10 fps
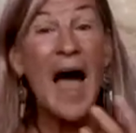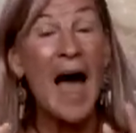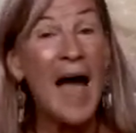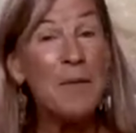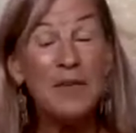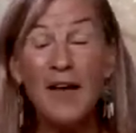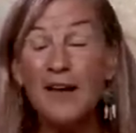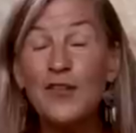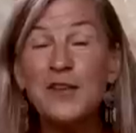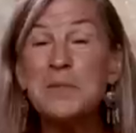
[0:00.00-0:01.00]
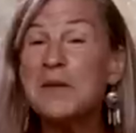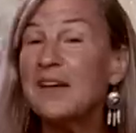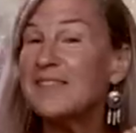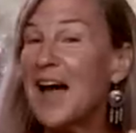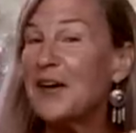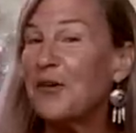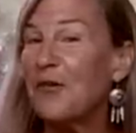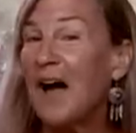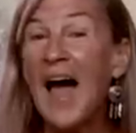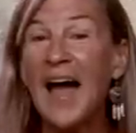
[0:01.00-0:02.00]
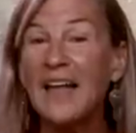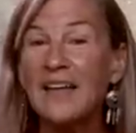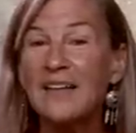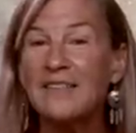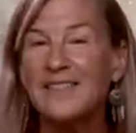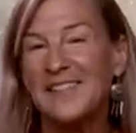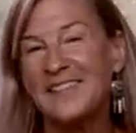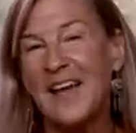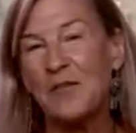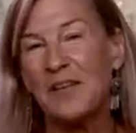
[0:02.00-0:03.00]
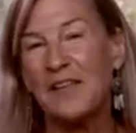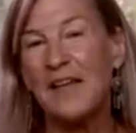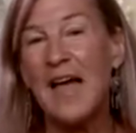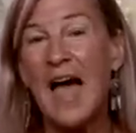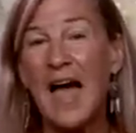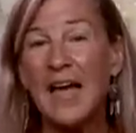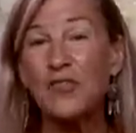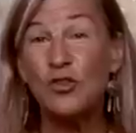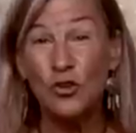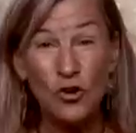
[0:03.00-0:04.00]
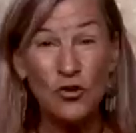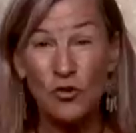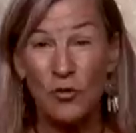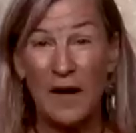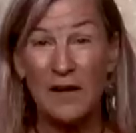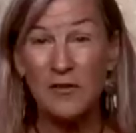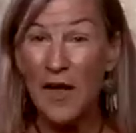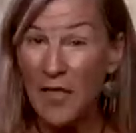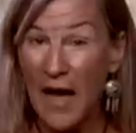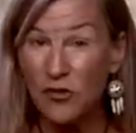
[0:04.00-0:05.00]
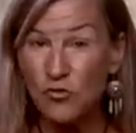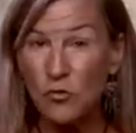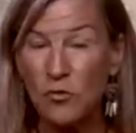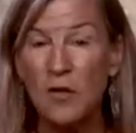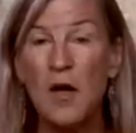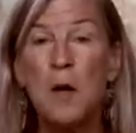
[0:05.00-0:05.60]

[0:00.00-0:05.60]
I'm young looking because I cry. Well, not really. I had to learn to cry, to tell the honest truth.